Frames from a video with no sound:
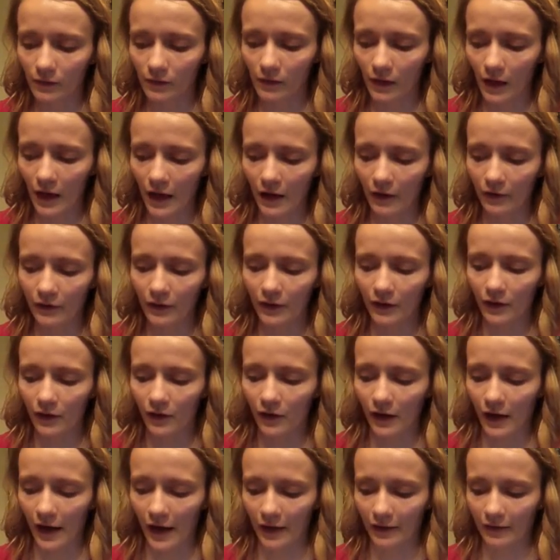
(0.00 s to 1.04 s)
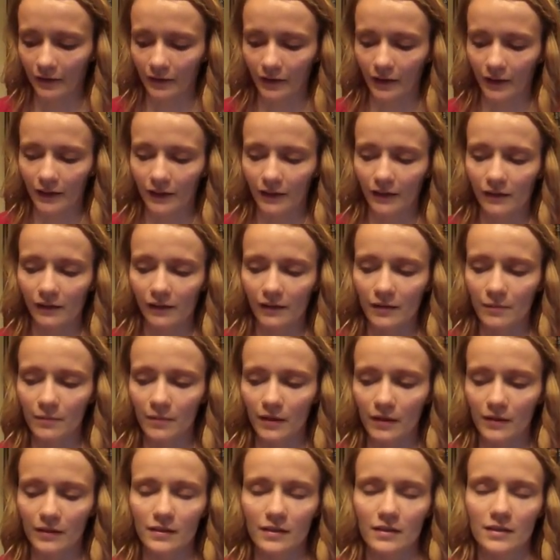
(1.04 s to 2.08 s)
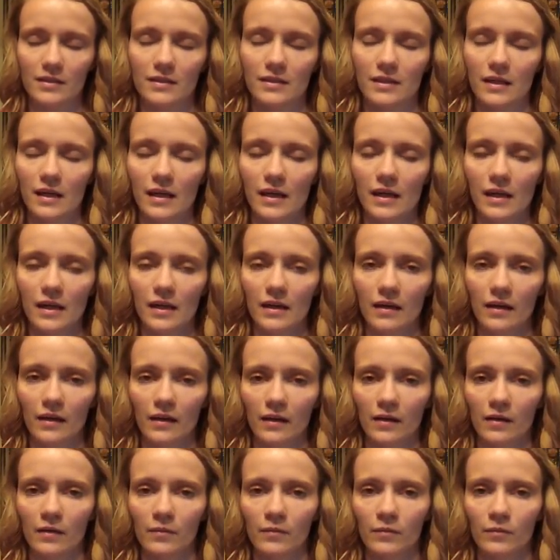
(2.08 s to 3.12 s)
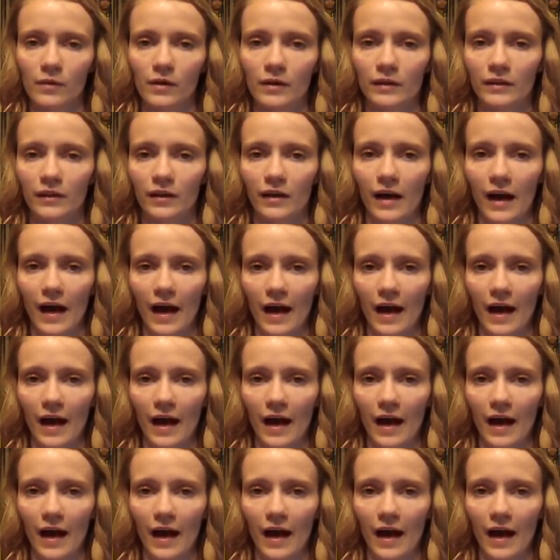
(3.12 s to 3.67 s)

how they are athletically, but to see what their